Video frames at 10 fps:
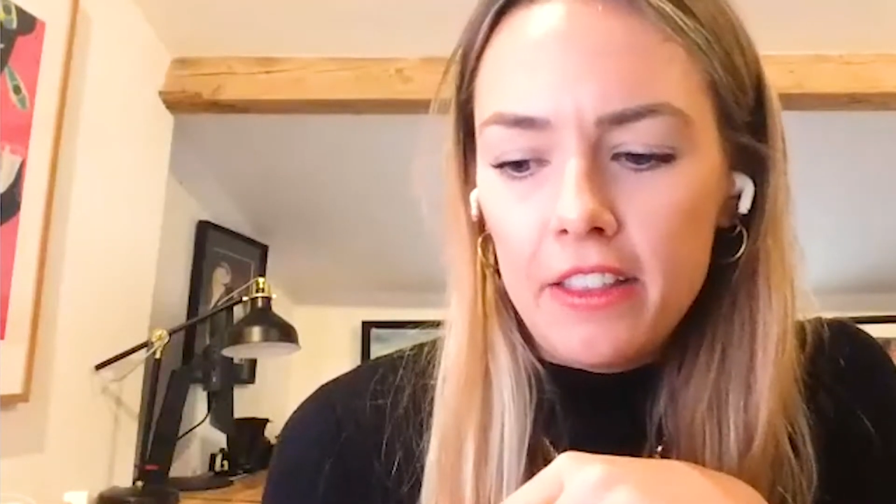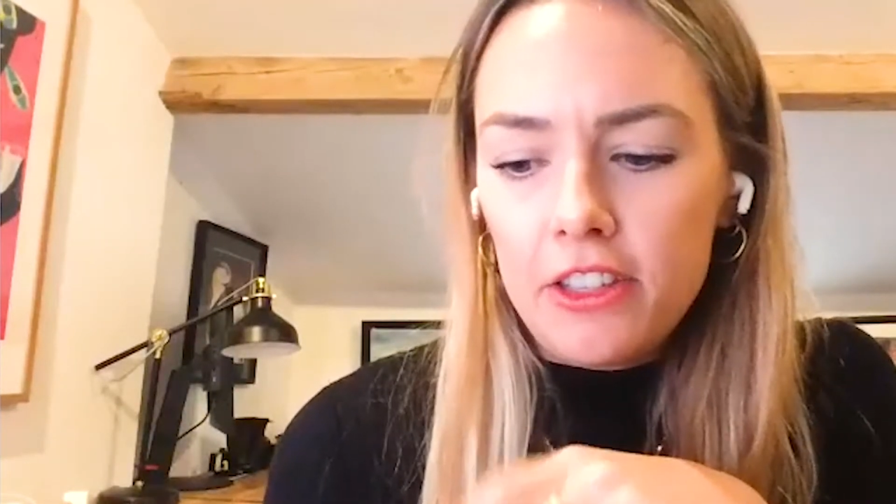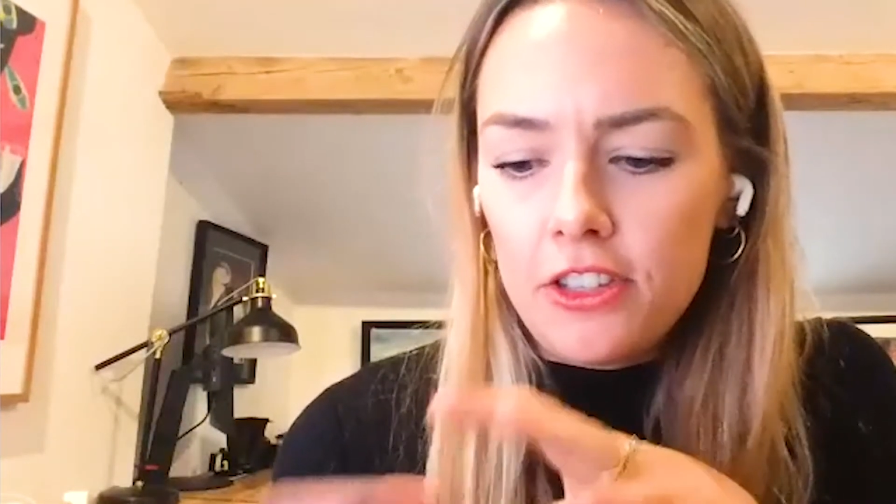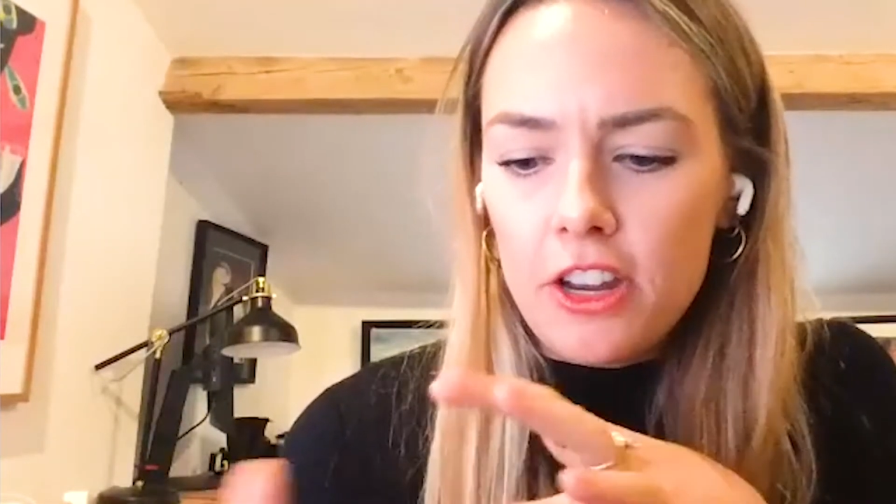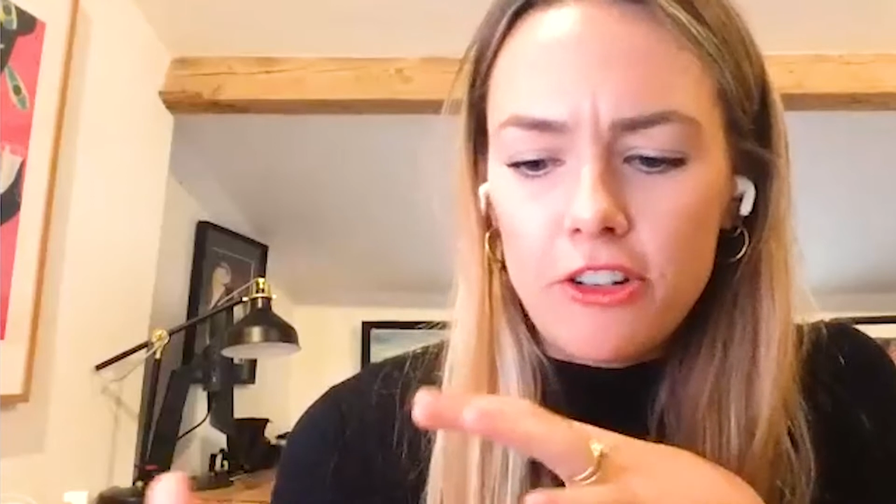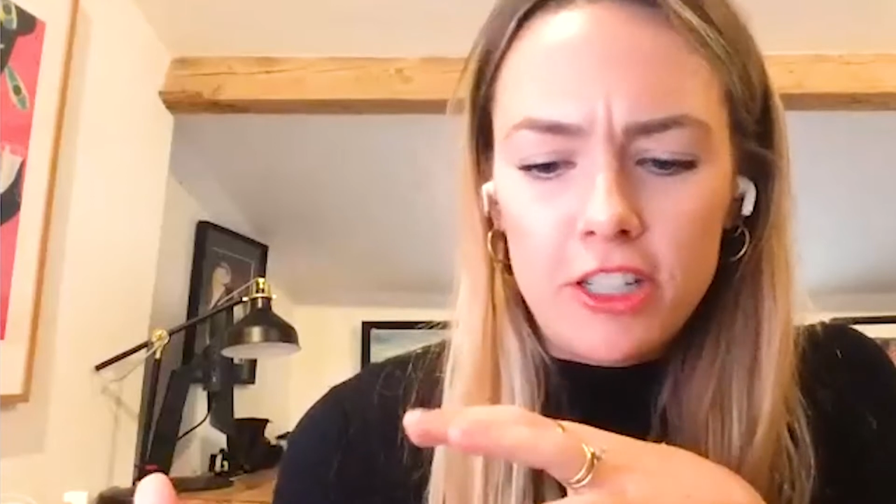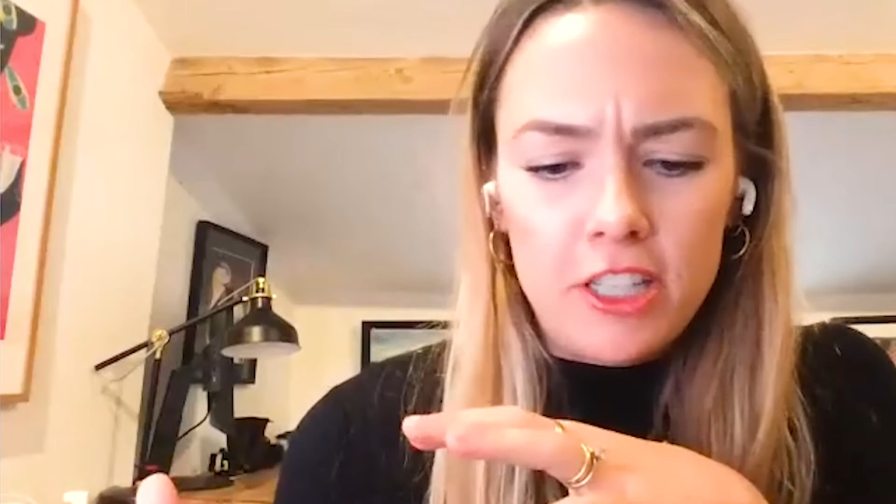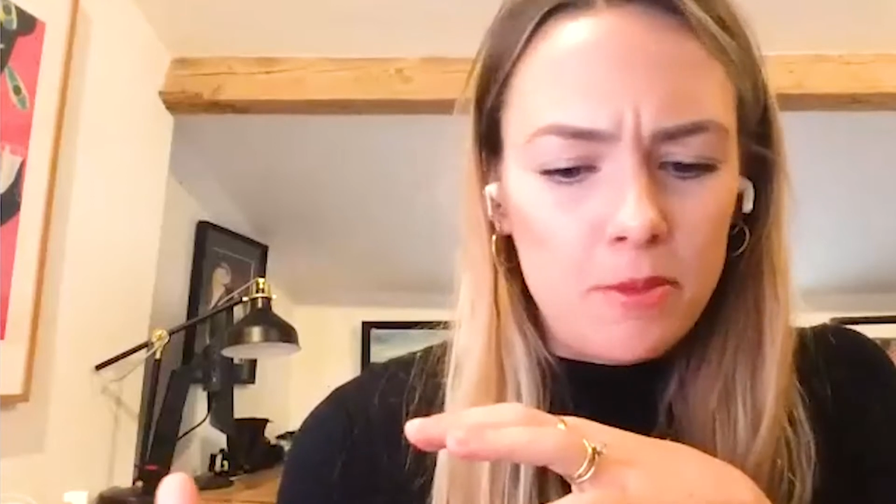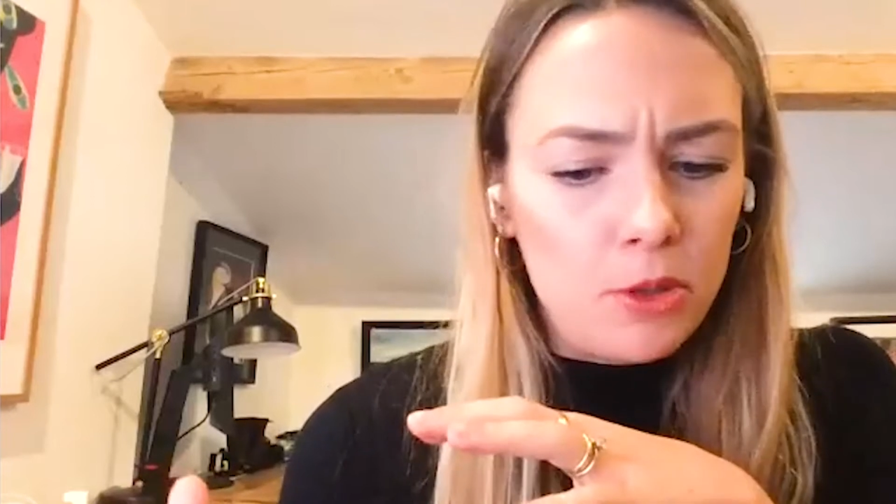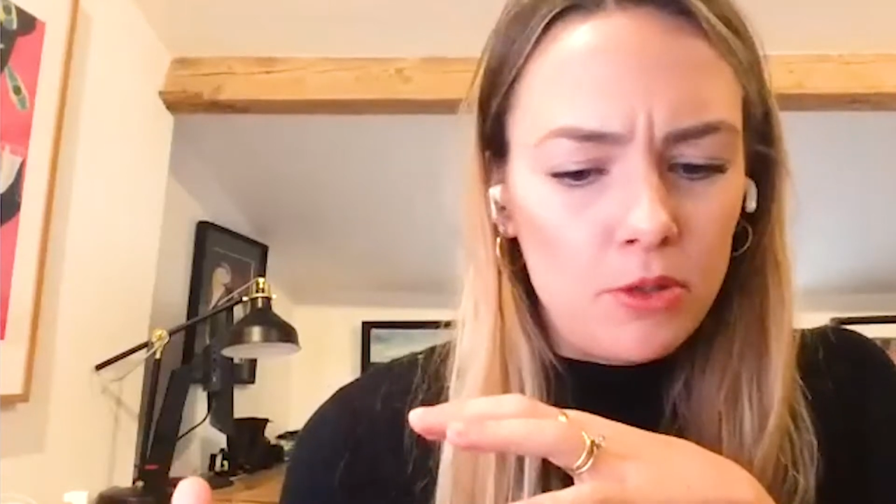this is no
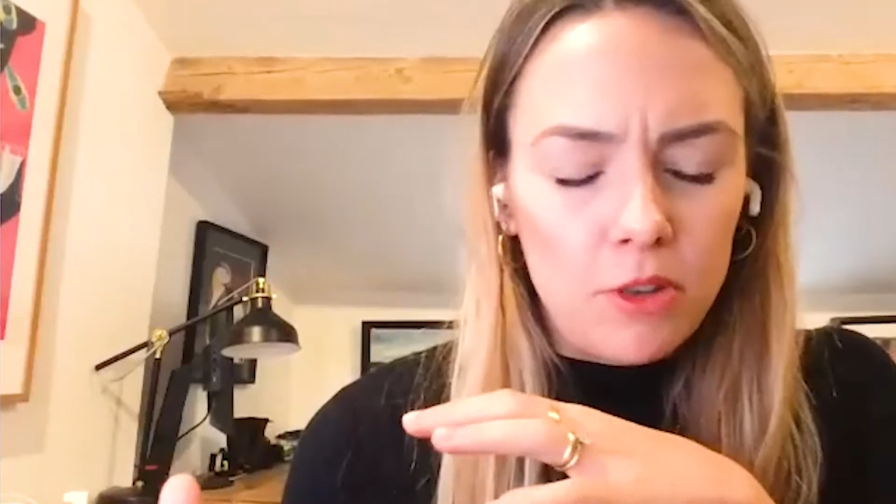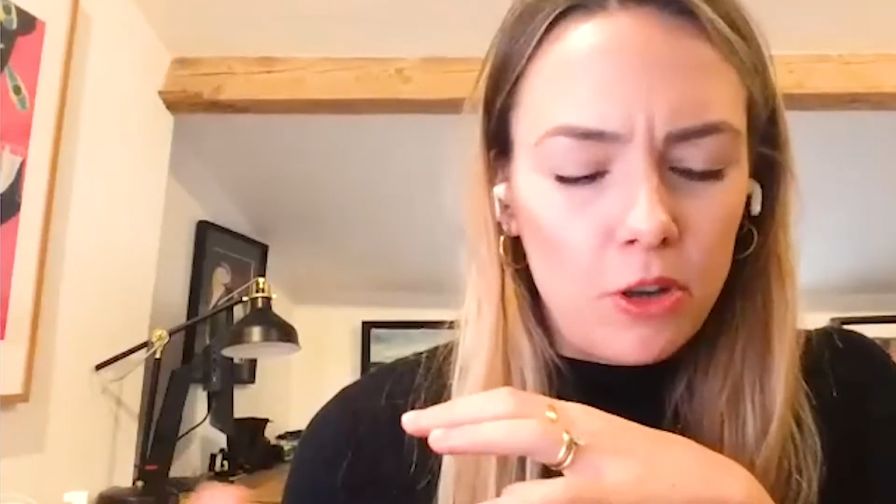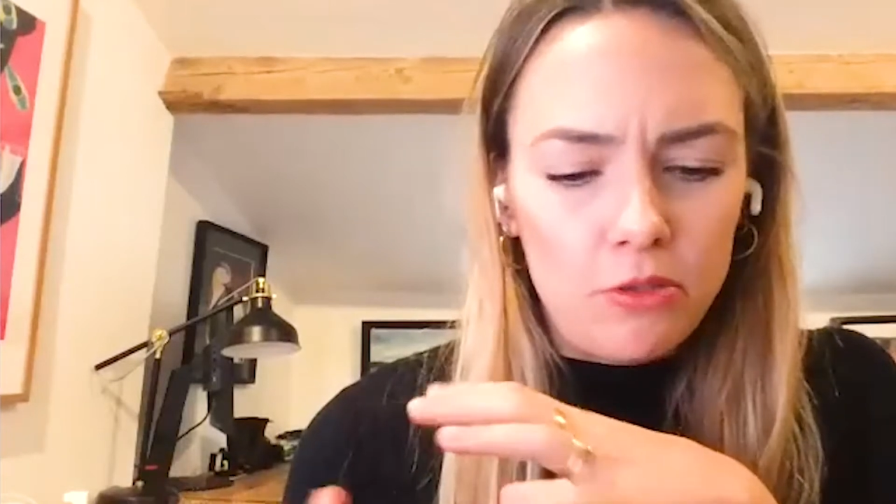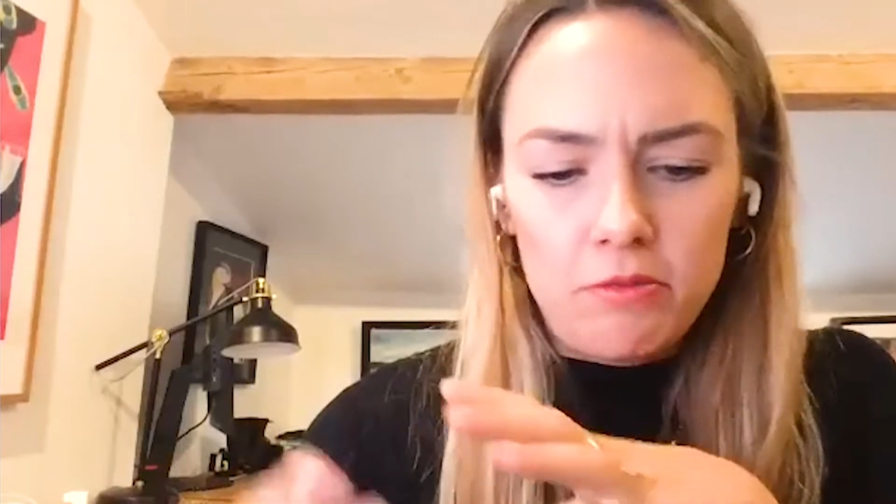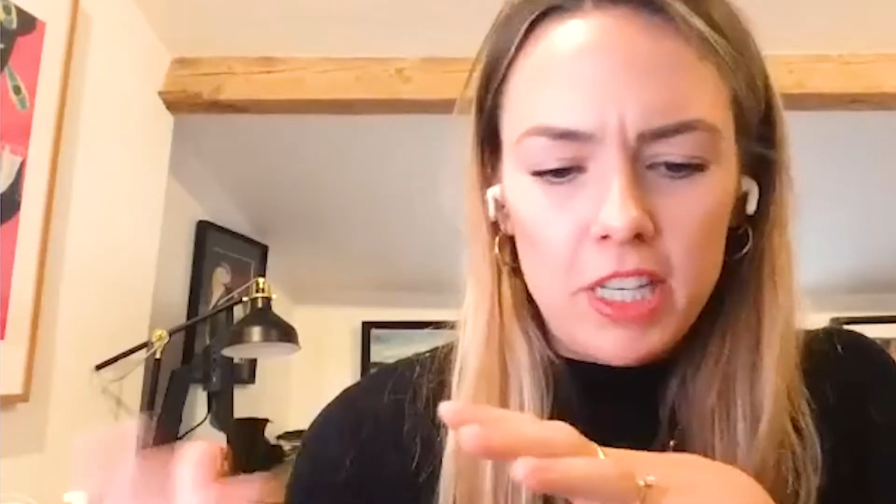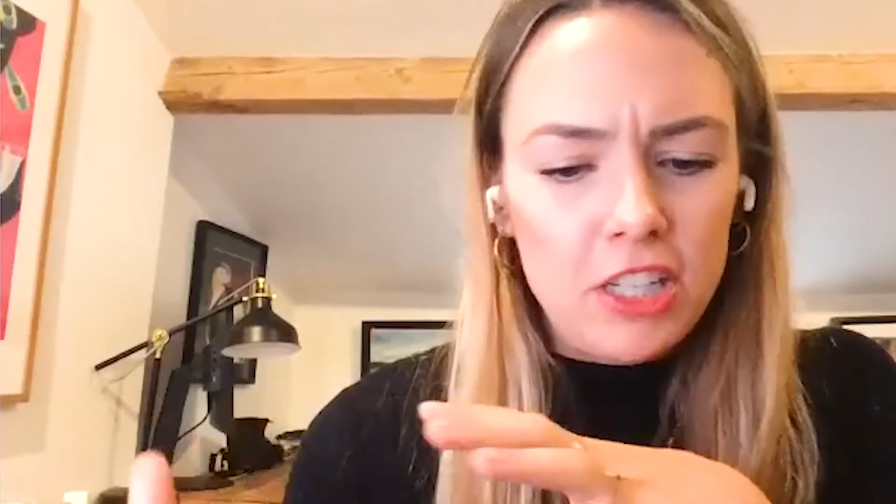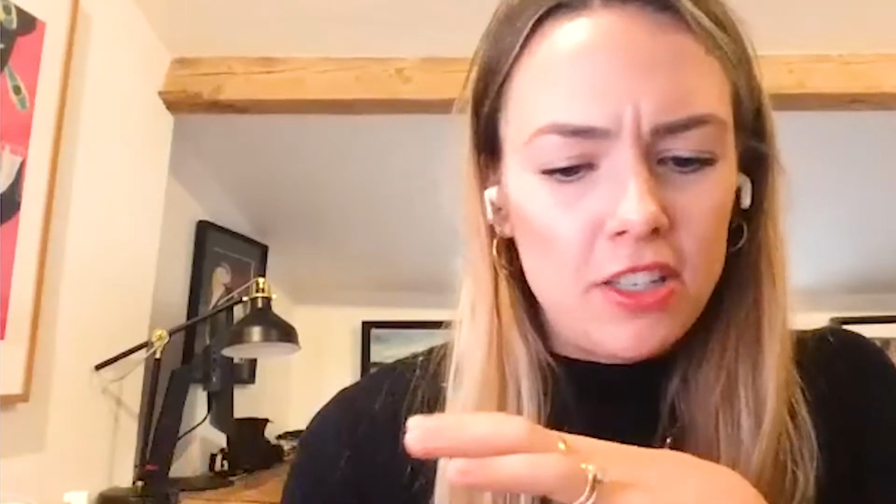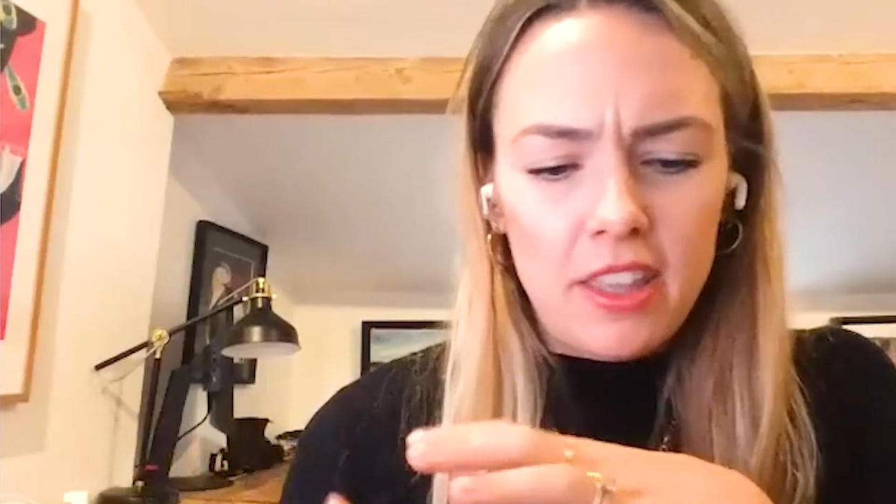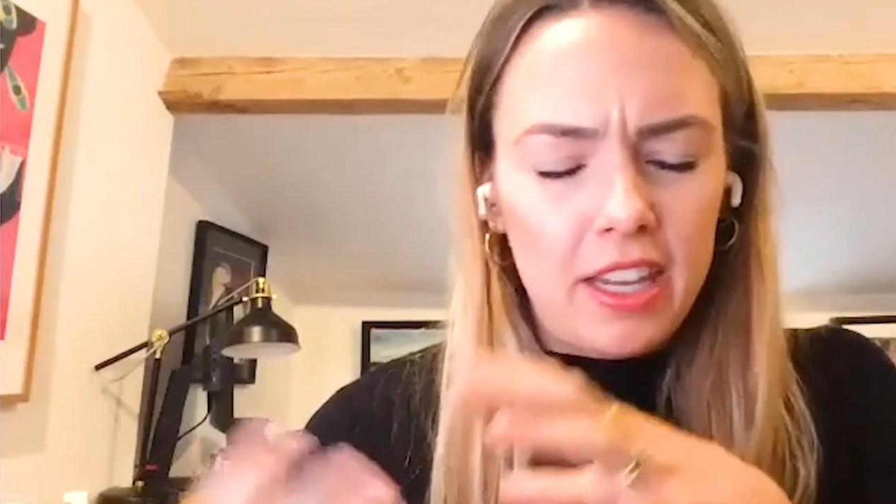criticism on teachers,